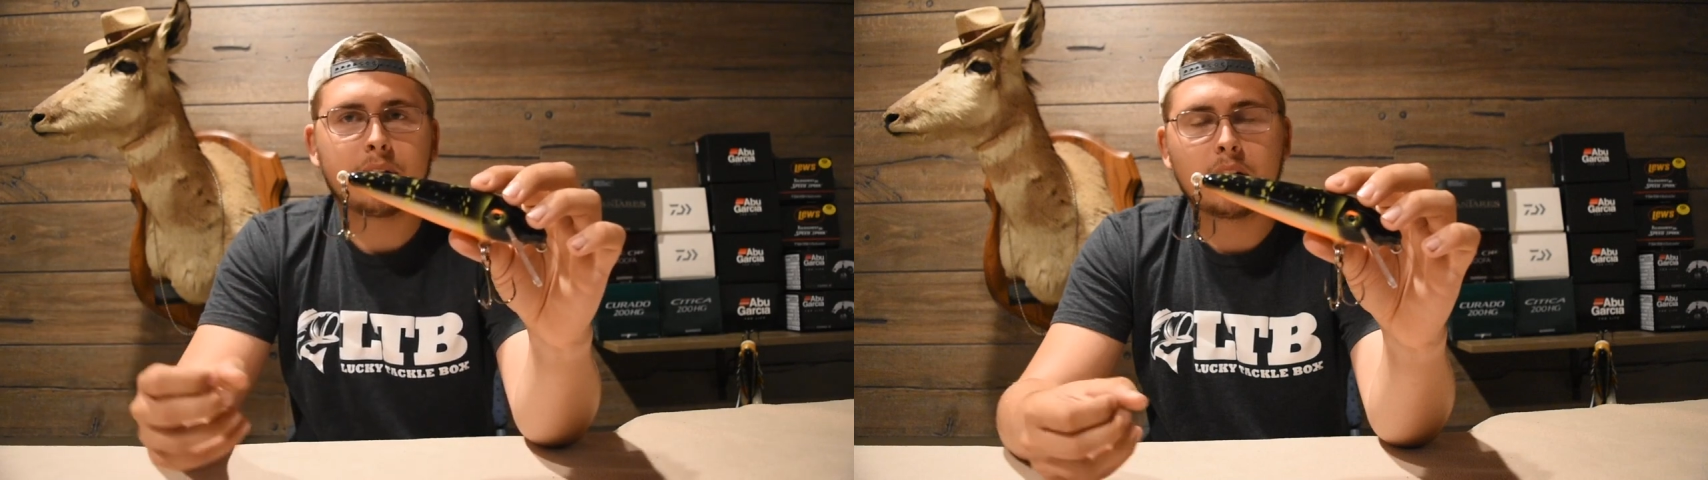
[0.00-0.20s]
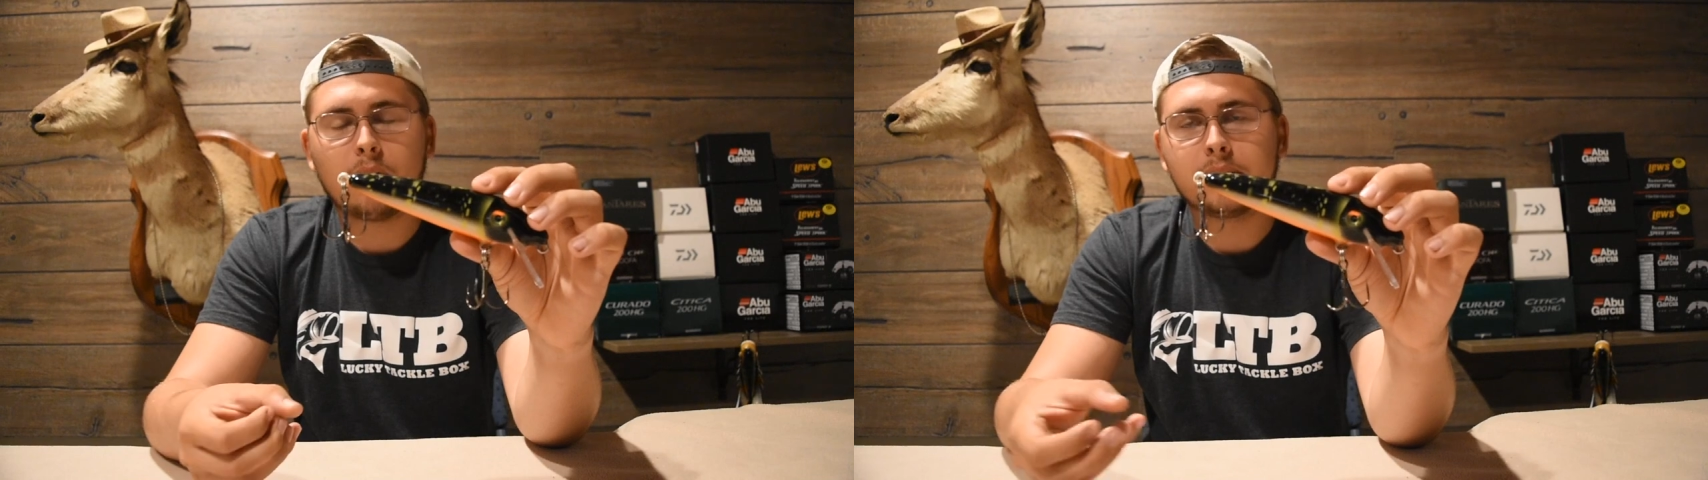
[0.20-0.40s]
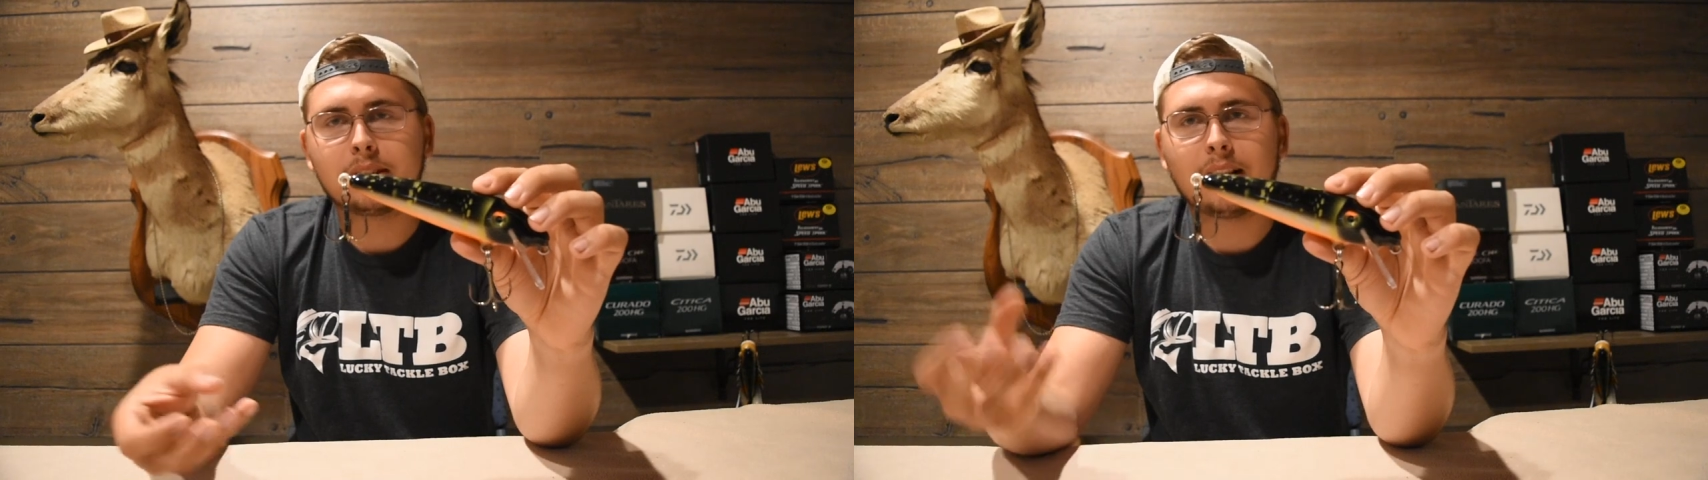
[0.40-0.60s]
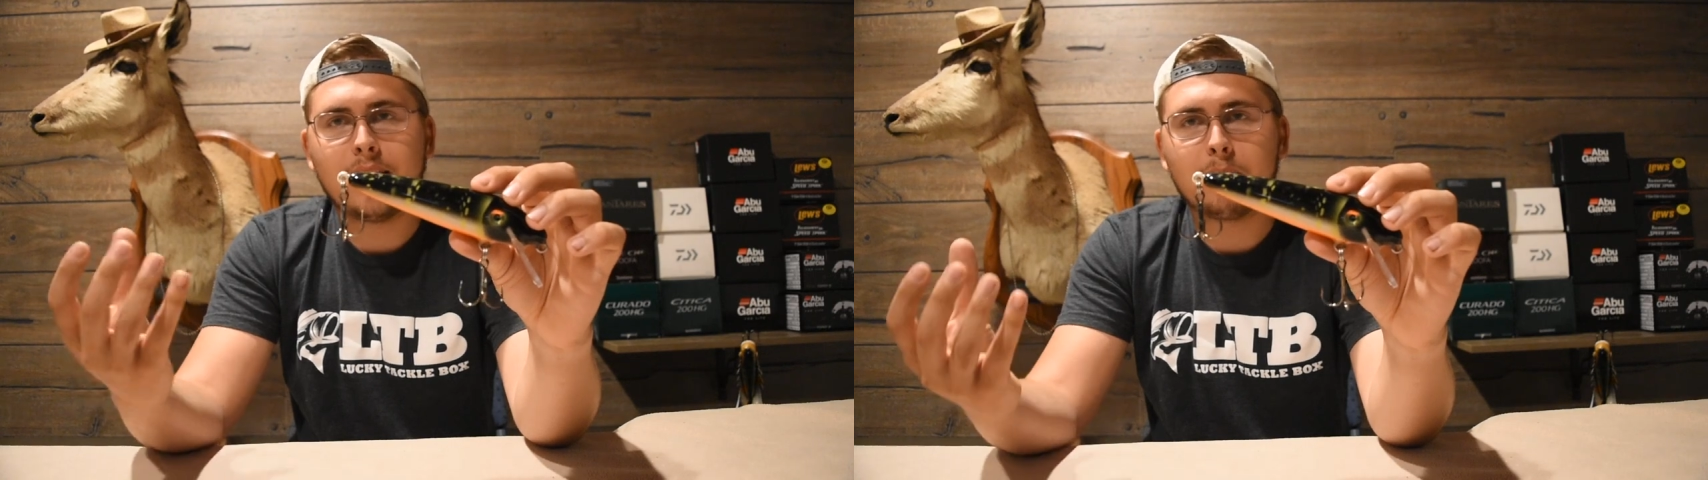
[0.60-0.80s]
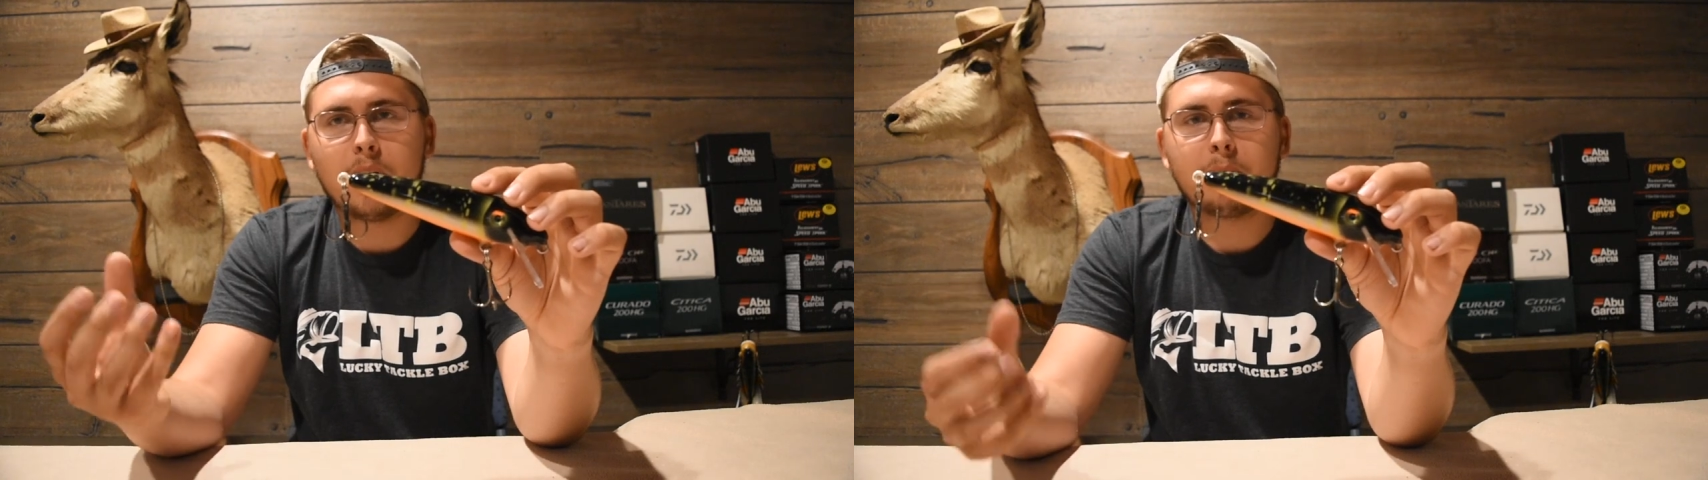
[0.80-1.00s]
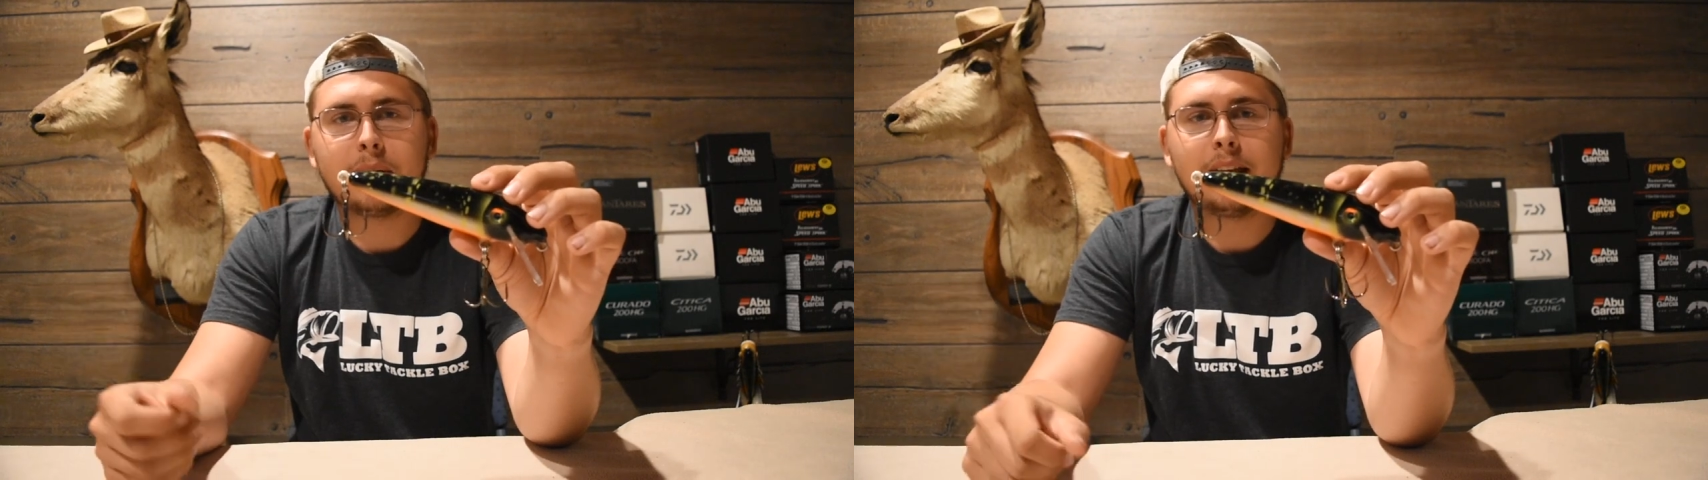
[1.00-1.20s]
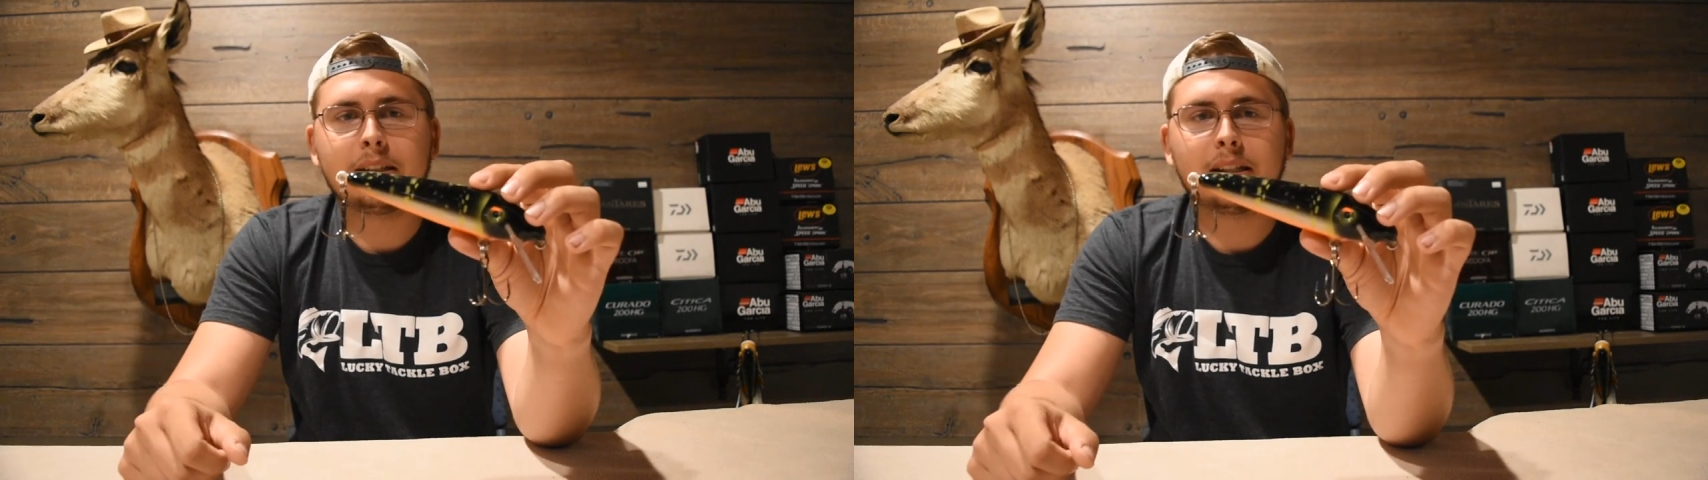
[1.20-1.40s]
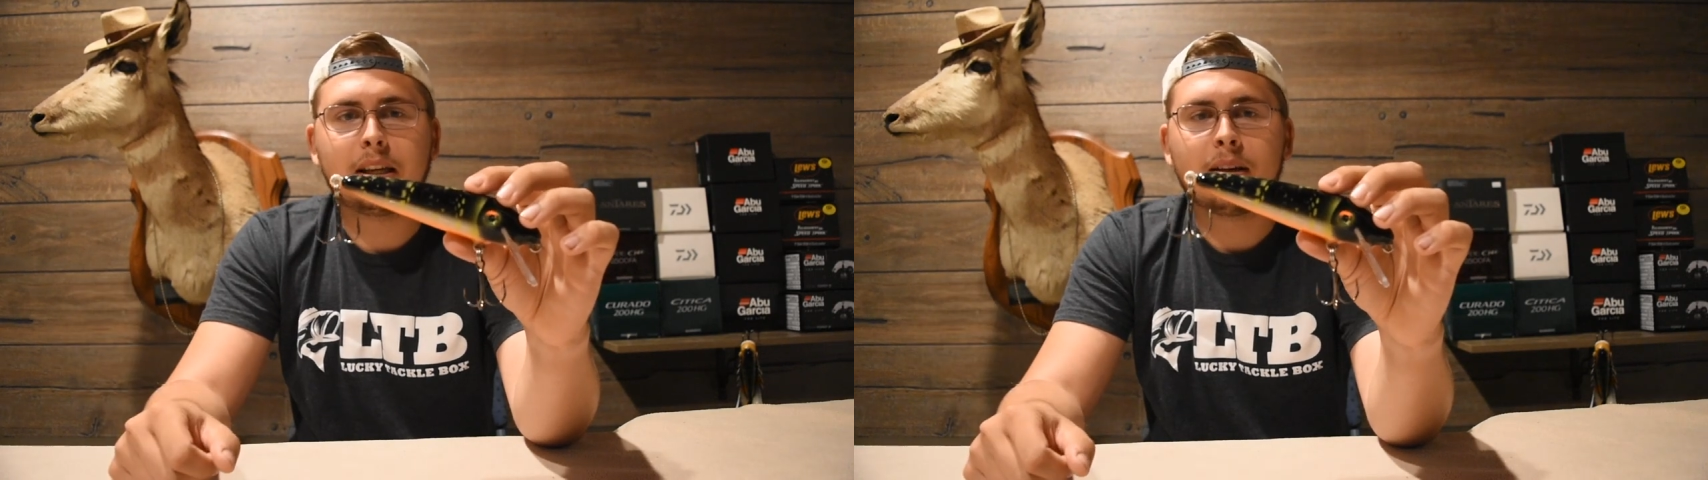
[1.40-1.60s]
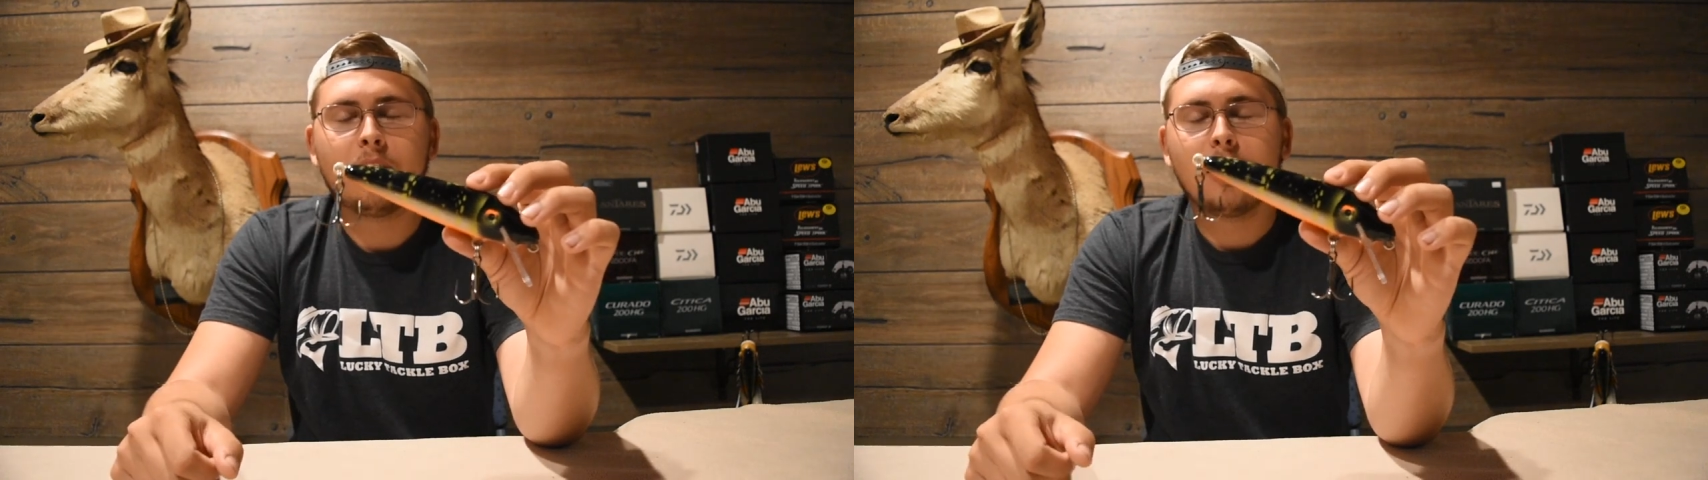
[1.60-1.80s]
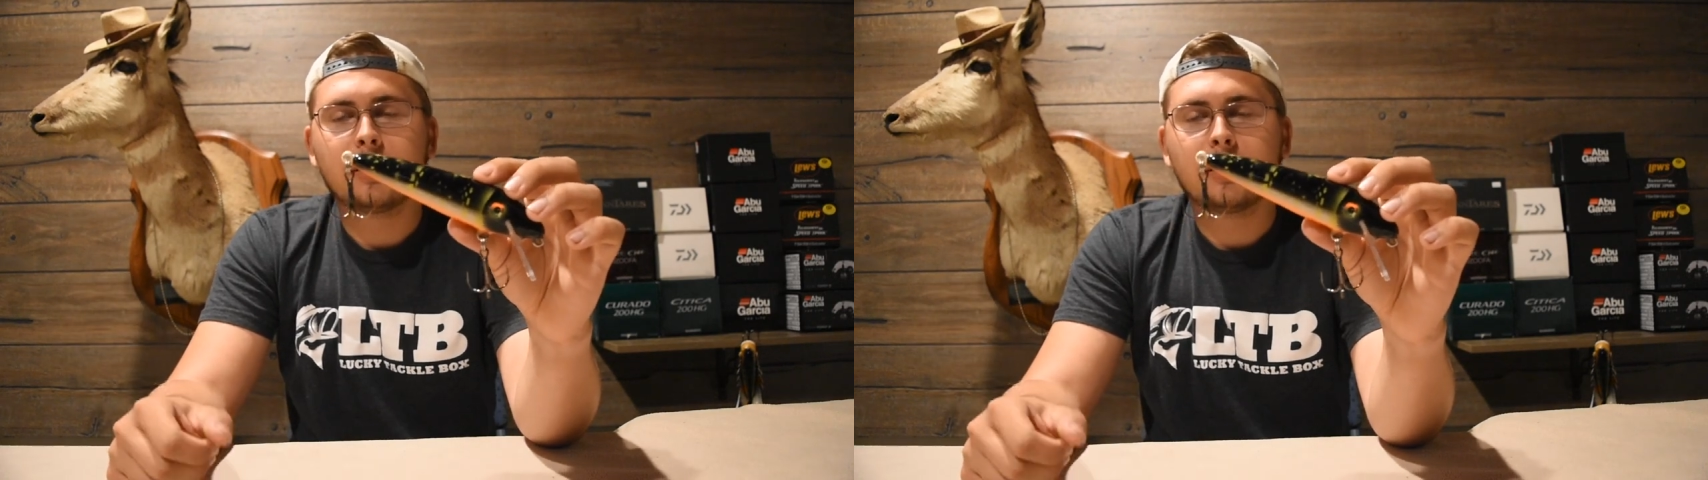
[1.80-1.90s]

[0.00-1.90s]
you can always let them up easy.